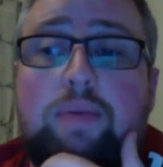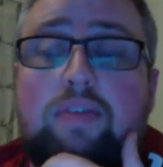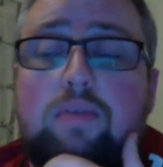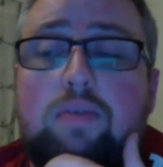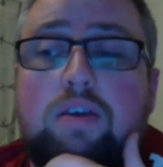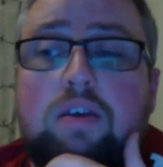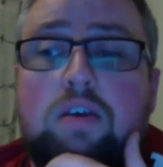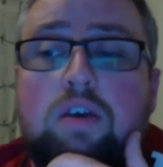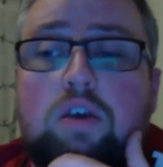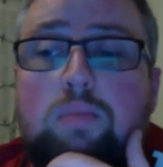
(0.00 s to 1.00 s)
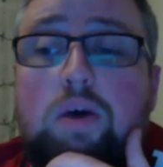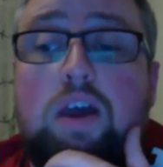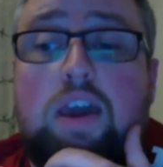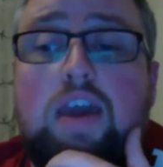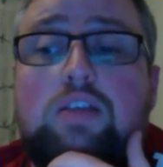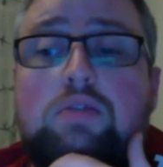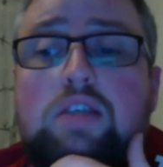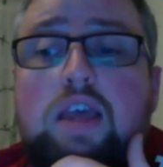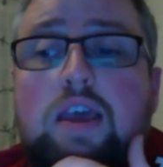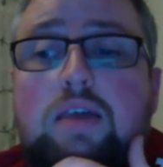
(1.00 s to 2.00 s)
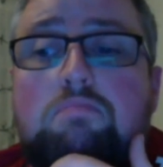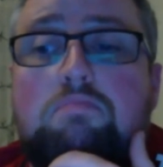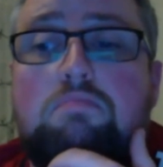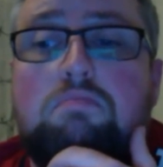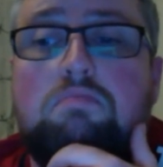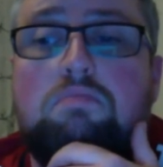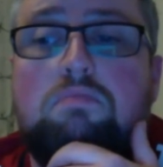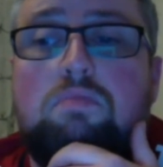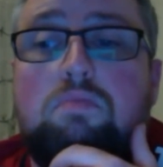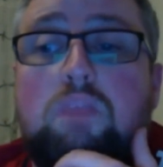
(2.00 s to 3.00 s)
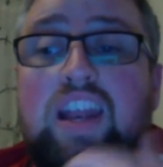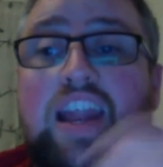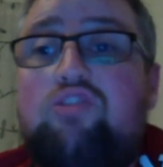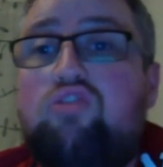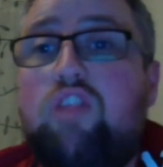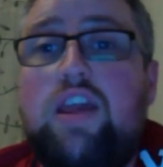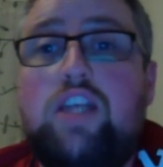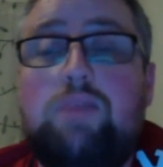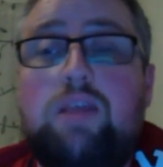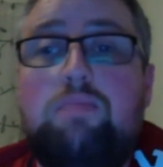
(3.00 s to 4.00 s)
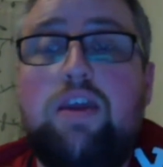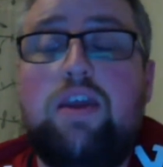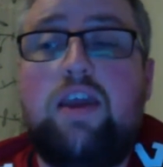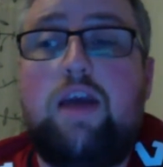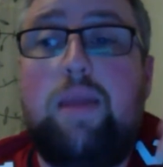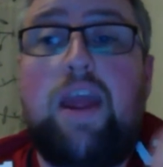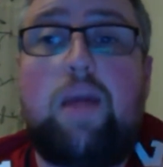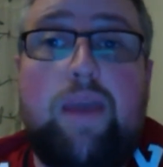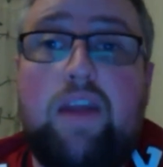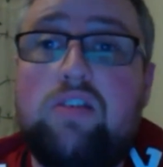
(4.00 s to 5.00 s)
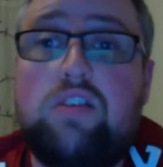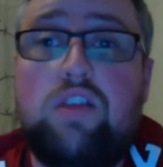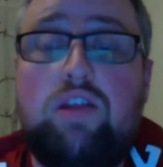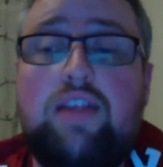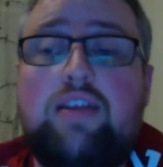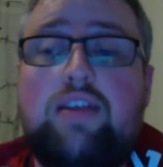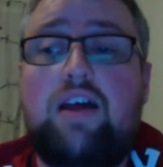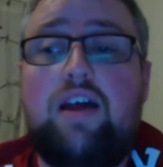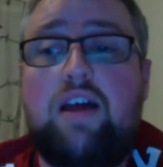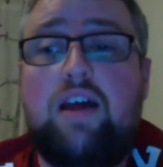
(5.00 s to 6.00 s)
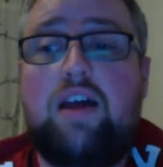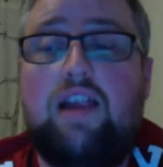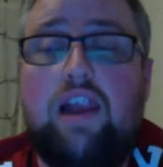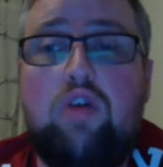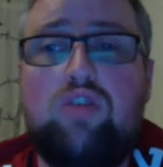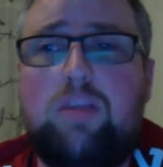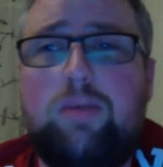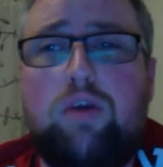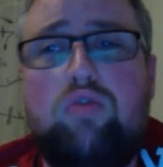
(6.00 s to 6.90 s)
to me, but it's literally it's made me a better person. It really does. I lost about